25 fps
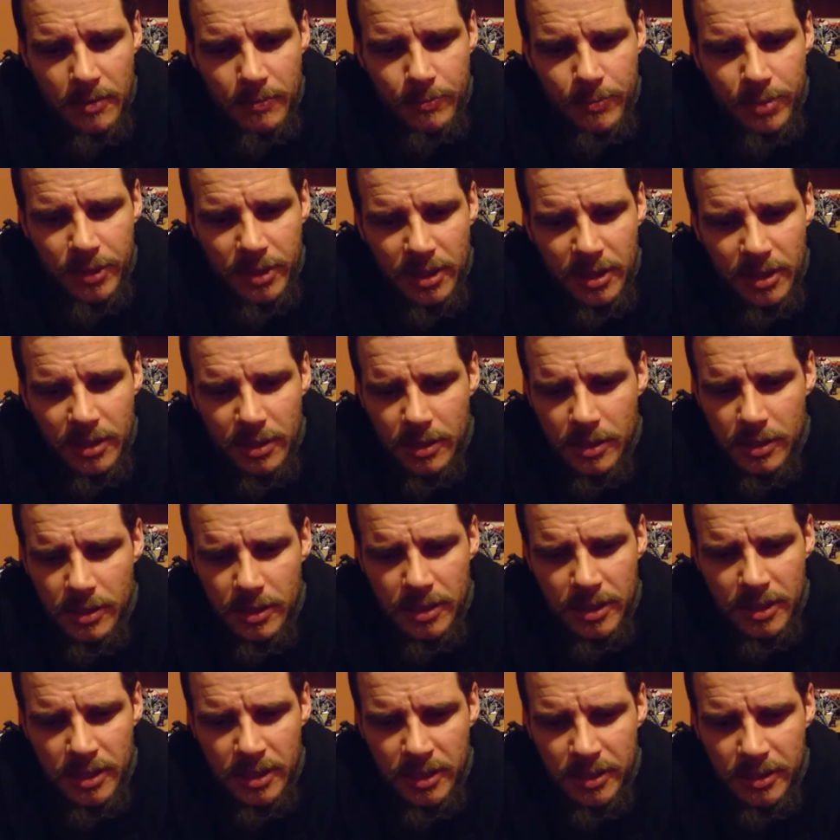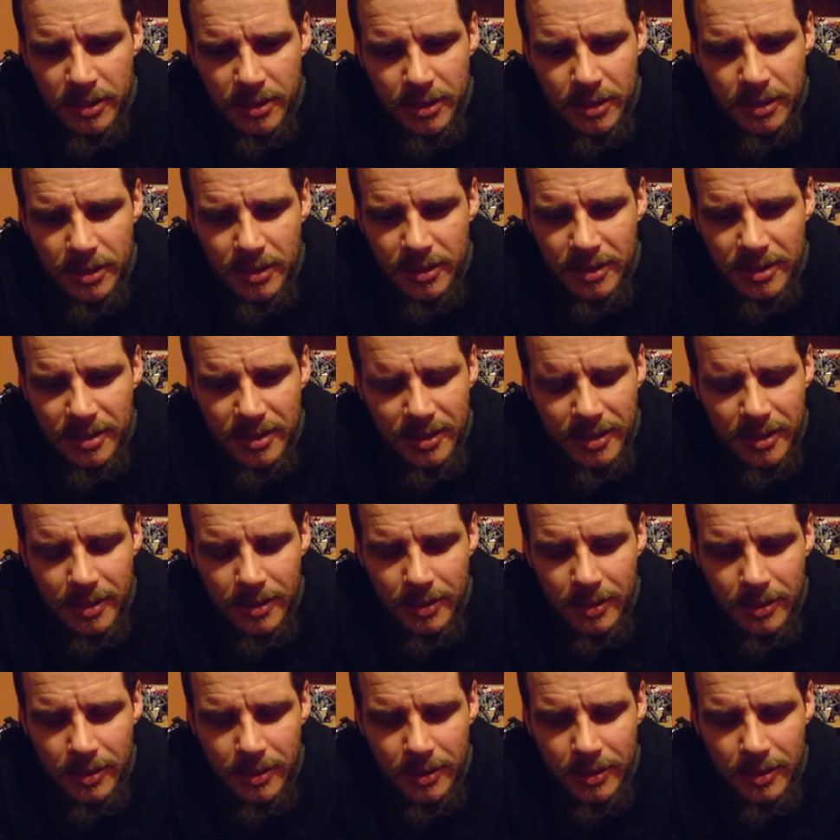But it just